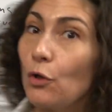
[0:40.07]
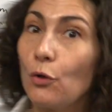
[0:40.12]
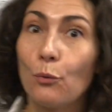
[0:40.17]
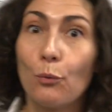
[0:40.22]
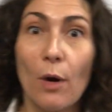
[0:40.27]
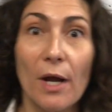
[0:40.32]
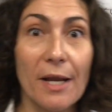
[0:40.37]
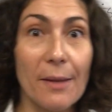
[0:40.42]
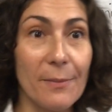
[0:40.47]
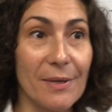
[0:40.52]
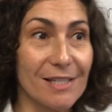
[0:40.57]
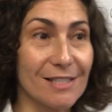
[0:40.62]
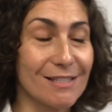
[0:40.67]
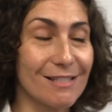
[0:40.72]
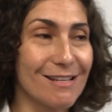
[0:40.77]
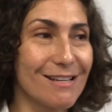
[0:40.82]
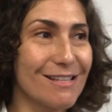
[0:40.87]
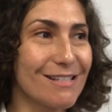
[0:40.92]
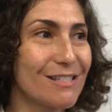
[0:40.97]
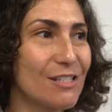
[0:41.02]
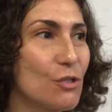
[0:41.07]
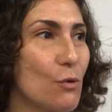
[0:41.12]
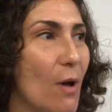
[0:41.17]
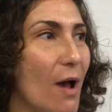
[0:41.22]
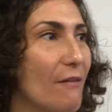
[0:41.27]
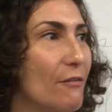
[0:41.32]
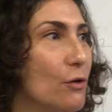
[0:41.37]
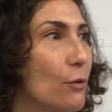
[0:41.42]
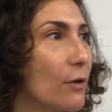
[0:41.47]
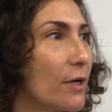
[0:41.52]
you run a business, you
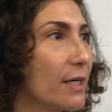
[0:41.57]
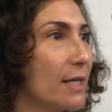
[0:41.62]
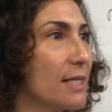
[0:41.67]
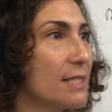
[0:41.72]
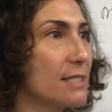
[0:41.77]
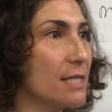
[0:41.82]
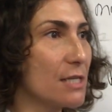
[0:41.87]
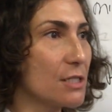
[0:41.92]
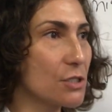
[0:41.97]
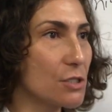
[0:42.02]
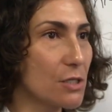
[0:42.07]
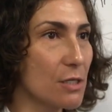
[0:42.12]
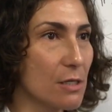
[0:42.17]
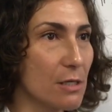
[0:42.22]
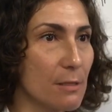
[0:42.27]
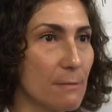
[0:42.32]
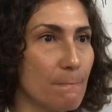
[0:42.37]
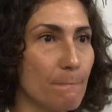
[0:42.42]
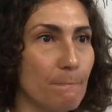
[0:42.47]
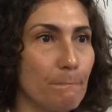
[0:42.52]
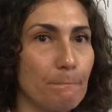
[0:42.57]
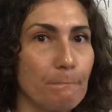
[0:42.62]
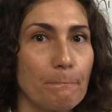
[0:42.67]
have an organization,